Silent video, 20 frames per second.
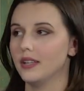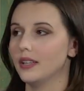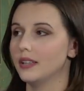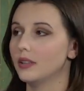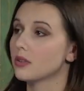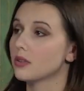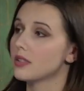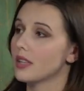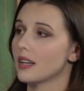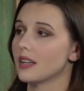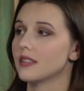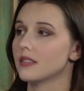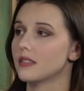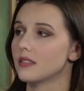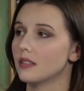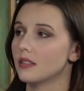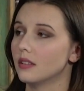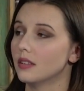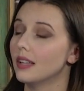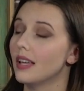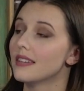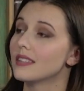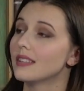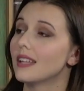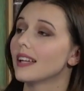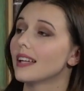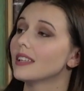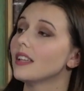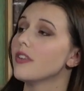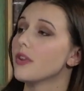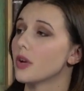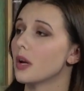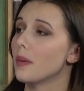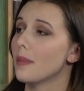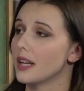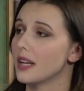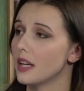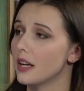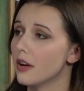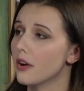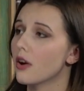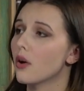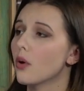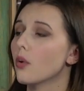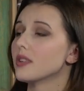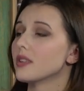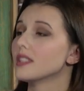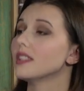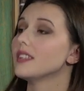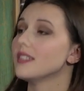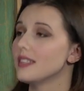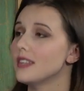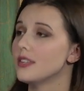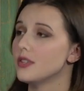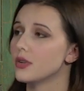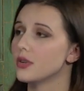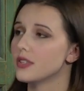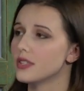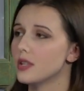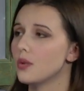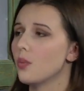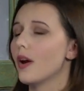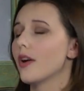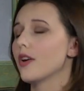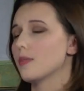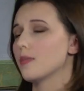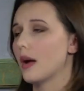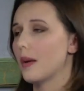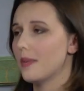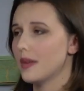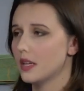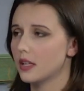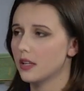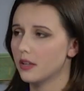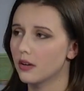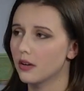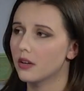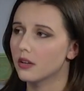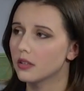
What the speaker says: it looks like it's less likely you're going to make an error, or it's at least easier to see where you might make an error.